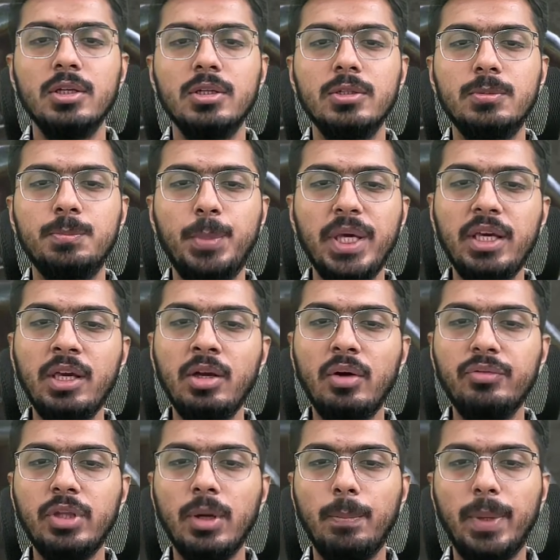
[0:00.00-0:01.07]
Speaking of
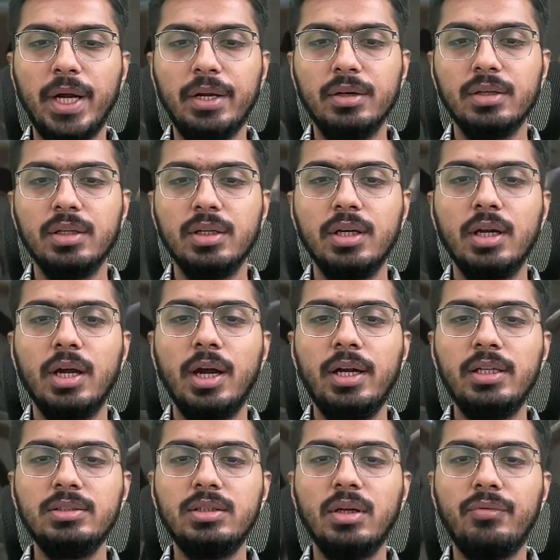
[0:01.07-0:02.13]
the bed, it
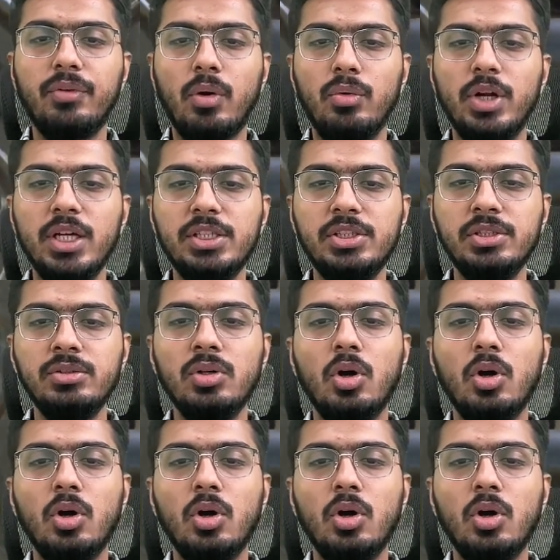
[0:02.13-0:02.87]
is the foundation